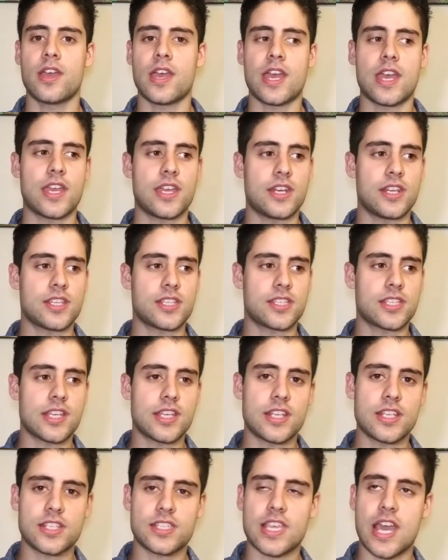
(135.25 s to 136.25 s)
It is,
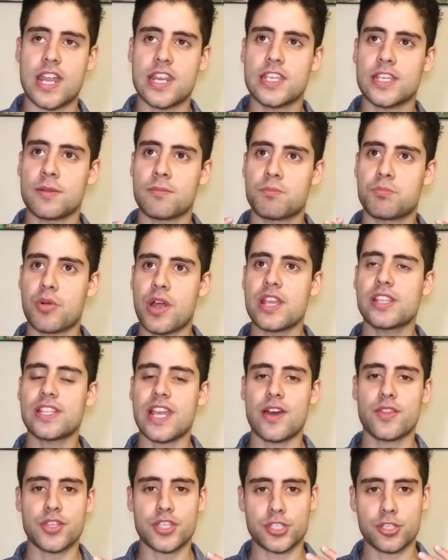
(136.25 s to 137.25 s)
it is that he can break
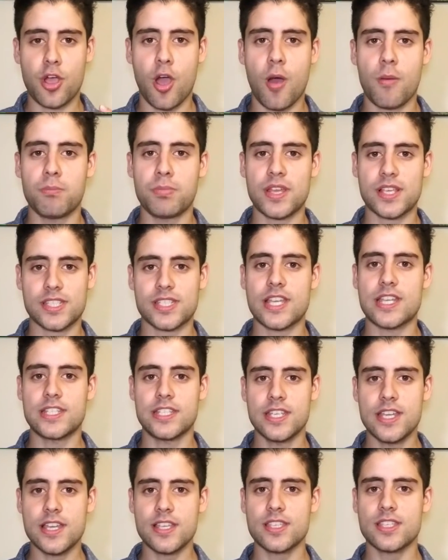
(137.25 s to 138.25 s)
down these complex
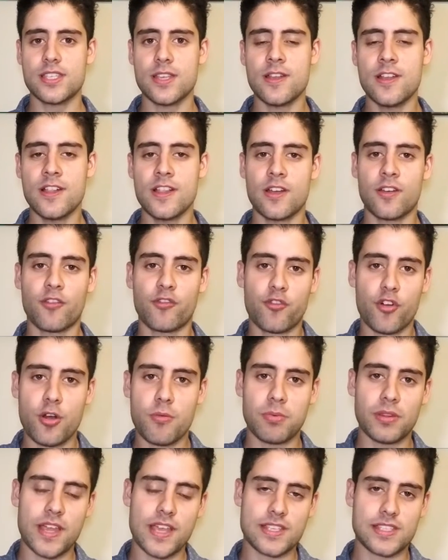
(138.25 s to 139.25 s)
ideas,
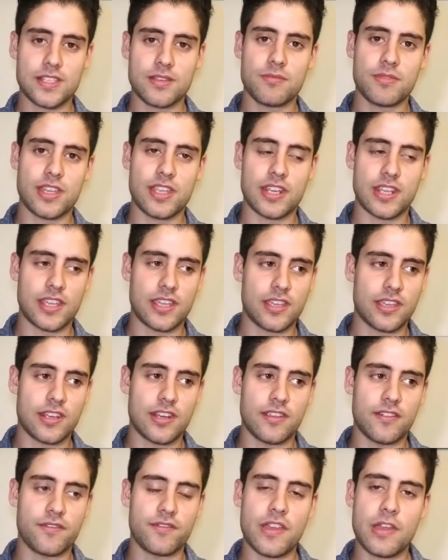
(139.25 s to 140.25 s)
verbalize them in a, in
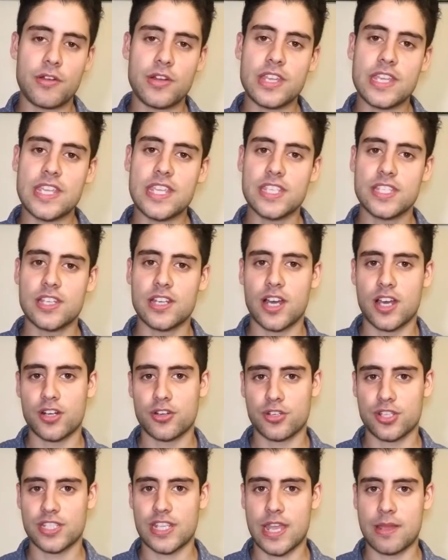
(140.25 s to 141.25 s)
a very easy to
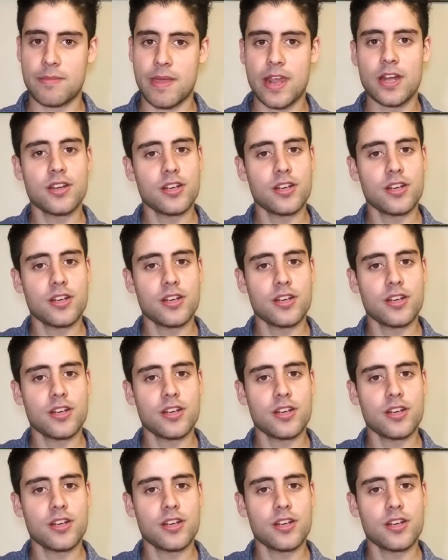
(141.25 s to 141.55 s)
understand manner.